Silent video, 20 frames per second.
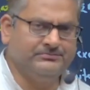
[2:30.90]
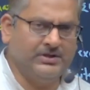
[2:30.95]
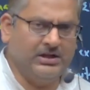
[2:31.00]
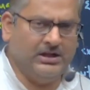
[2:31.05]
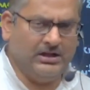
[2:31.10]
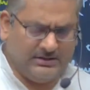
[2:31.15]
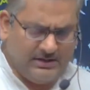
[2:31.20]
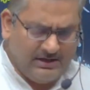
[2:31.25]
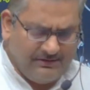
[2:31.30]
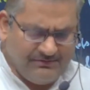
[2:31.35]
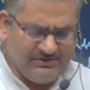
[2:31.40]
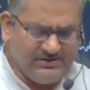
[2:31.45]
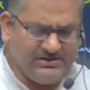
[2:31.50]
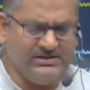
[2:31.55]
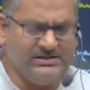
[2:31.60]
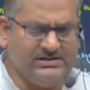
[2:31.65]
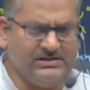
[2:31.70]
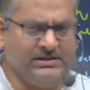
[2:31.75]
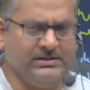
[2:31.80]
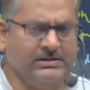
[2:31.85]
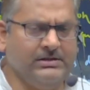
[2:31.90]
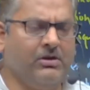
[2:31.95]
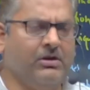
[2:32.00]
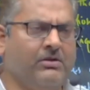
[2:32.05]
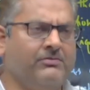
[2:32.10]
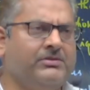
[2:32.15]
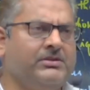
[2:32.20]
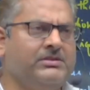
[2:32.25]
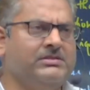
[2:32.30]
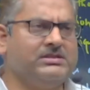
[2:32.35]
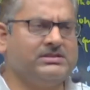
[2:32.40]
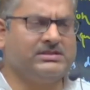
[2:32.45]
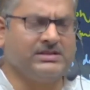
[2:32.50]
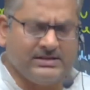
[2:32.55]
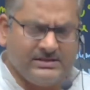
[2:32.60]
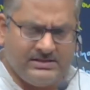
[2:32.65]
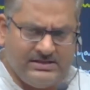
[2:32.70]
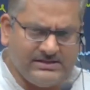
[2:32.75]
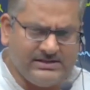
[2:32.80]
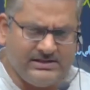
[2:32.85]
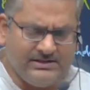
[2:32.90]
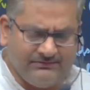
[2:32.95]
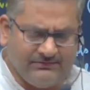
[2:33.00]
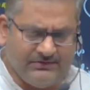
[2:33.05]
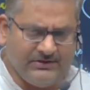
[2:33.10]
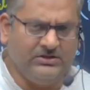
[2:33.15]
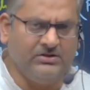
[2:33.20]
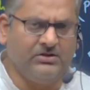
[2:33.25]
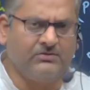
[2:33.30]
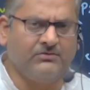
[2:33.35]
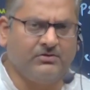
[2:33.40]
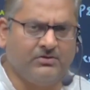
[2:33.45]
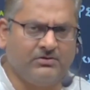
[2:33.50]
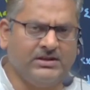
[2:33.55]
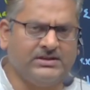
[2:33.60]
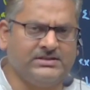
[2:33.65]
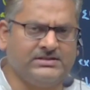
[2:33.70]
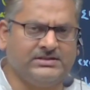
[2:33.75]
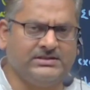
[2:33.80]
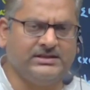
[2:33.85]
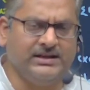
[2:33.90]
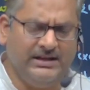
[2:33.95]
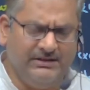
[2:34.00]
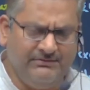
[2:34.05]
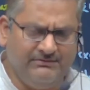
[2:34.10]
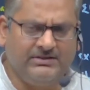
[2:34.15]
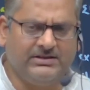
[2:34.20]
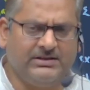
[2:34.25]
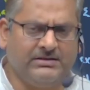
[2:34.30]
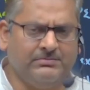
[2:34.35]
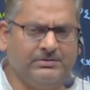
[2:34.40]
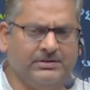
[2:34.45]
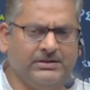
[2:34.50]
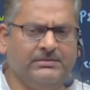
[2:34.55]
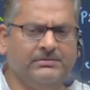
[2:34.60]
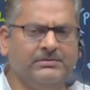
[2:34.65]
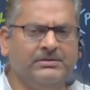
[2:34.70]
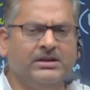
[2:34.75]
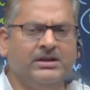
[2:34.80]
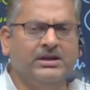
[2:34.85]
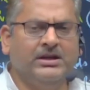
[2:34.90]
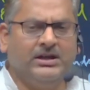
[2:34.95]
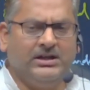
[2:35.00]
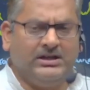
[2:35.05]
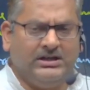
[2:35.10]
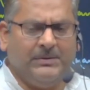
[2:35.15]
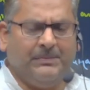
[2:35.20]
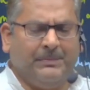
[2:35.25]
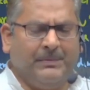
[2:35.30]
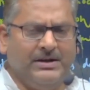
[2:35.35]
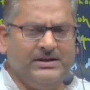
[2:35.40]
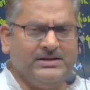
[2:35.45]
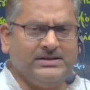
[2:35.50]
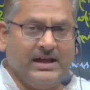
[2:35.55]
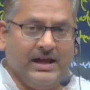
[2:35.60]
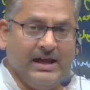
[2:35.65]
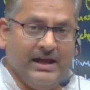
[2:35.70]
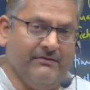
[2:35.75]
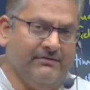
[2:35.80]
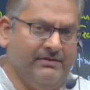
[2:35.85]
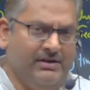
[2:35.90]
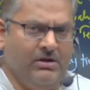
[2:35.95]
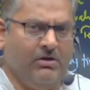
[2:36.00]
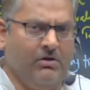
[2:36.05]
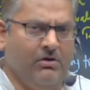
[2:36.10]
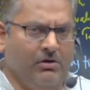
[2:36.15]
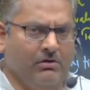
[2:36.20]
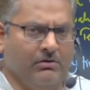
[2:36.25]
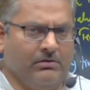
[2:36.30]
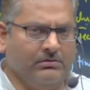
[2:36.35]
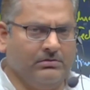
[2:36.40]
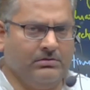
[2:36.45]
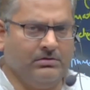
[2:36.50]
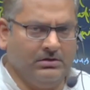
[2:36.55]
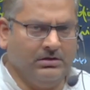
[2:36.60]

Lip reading: the efficiency or for that the success and failure of organization invariably depends heavily on